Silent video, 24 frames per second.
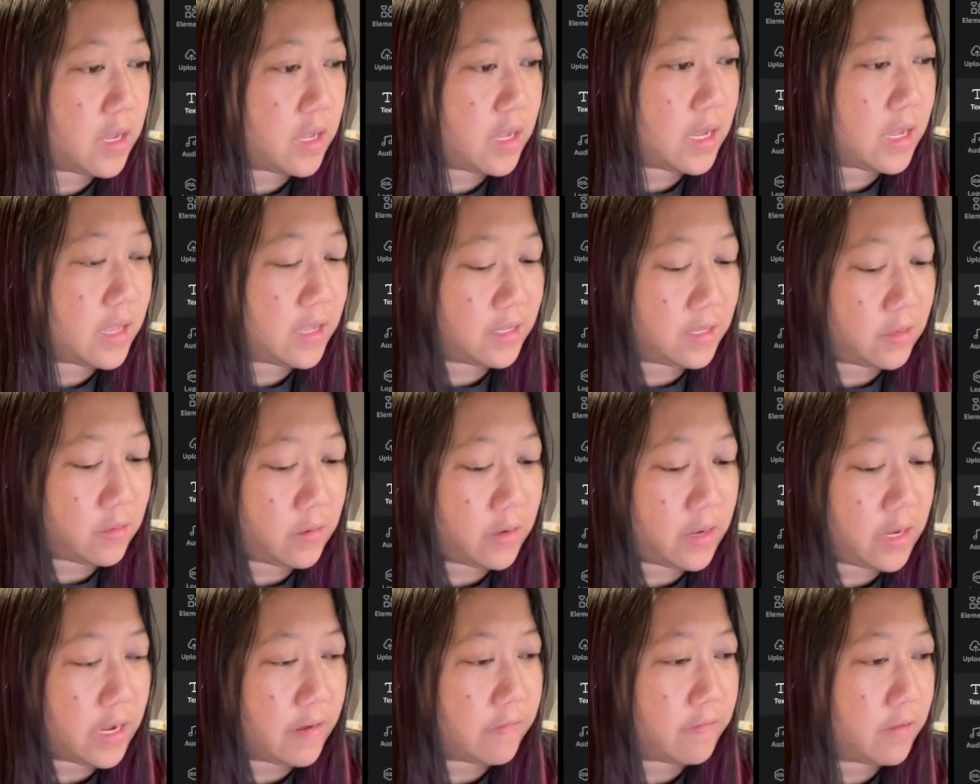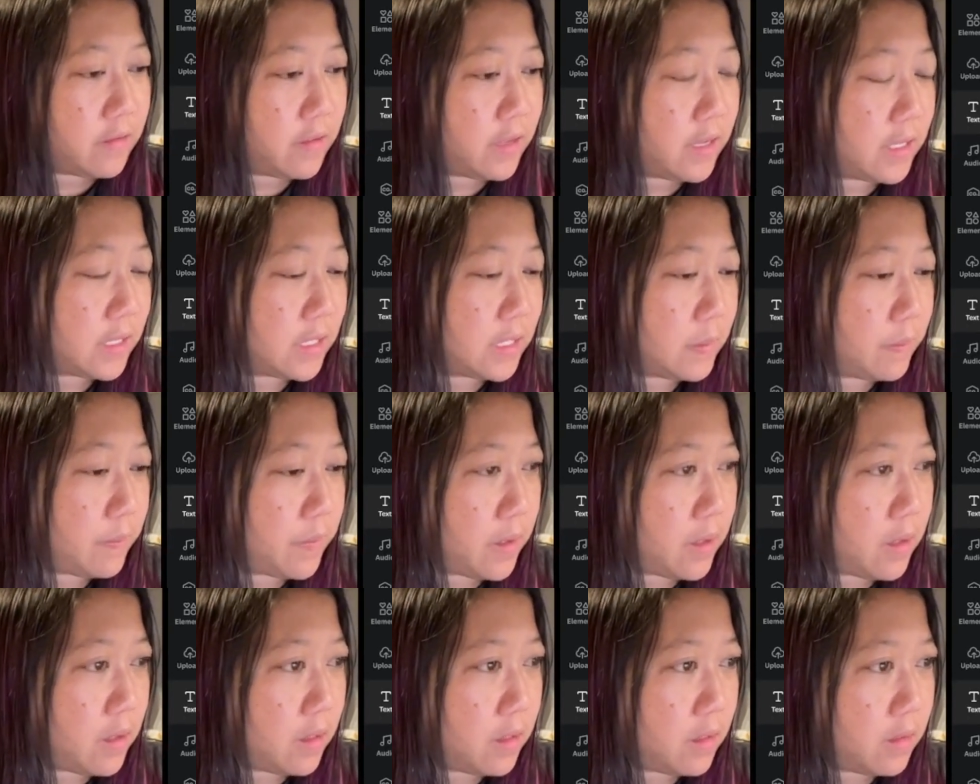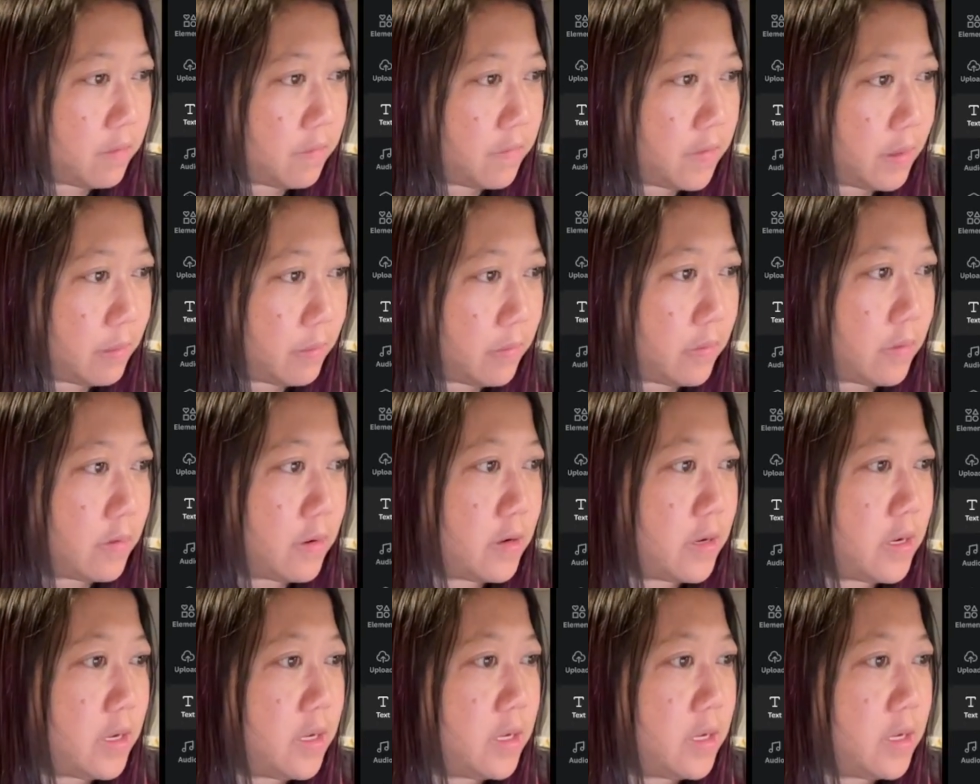That's how I have to like spell February.